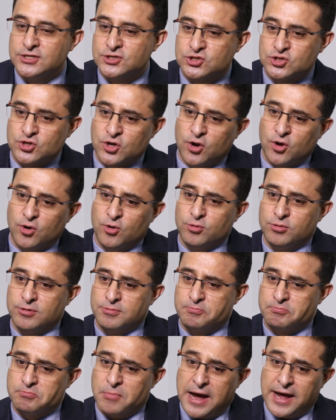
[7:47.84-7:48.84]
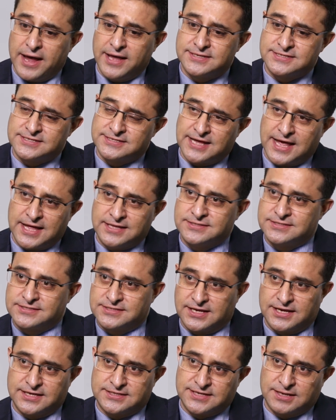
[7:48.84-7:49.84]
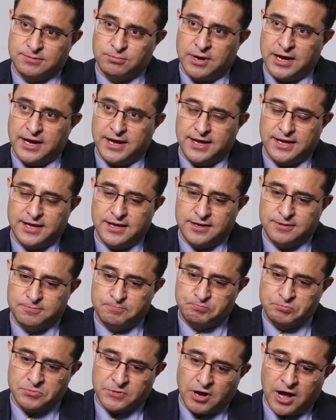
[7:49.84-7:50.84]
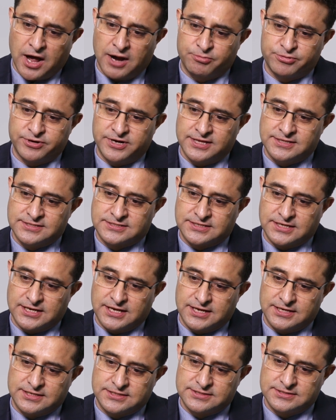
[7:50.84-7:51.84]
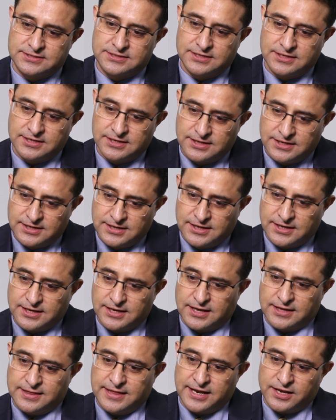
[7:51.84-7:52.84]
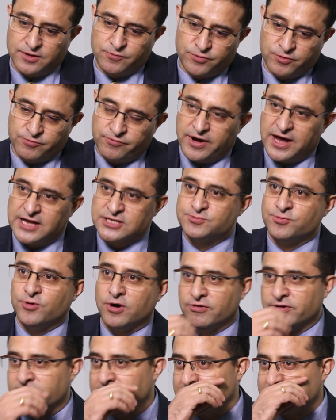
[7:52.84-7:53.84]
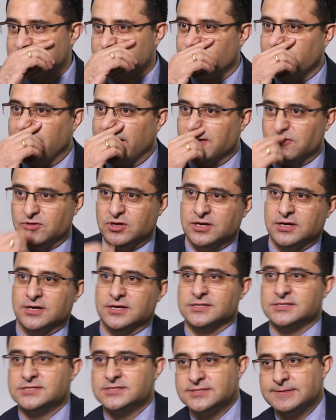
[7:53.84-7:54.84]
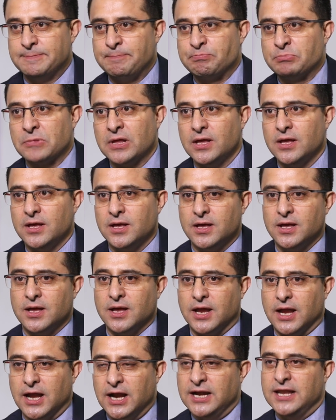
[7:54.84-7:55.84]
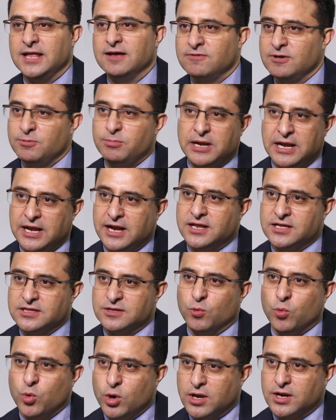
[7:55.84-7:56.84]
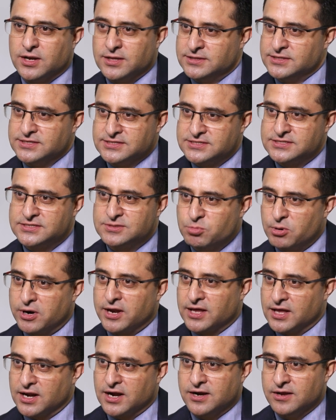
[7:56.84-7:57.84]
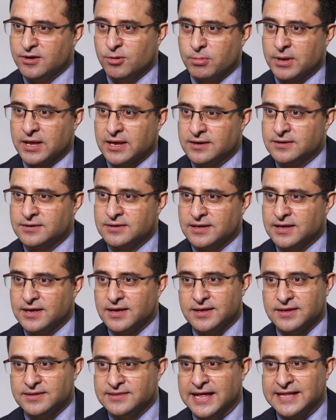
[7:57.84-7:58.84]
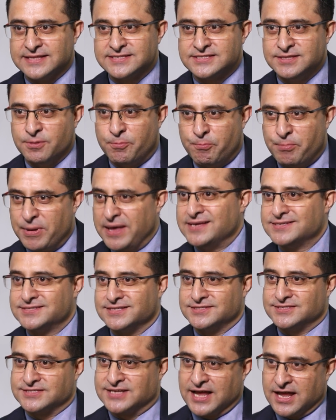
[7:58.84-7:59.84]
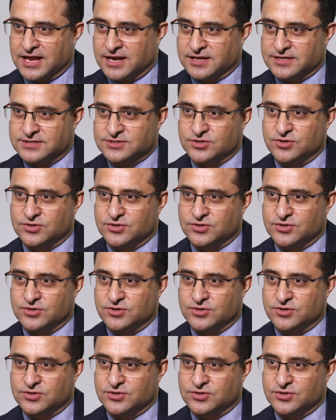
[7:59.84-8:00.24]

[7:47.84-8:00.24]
So my sense is, and my confidence is, that if we fast forward next 5 years, India will be leading the world in this particular domain. That's the pace it's gaining.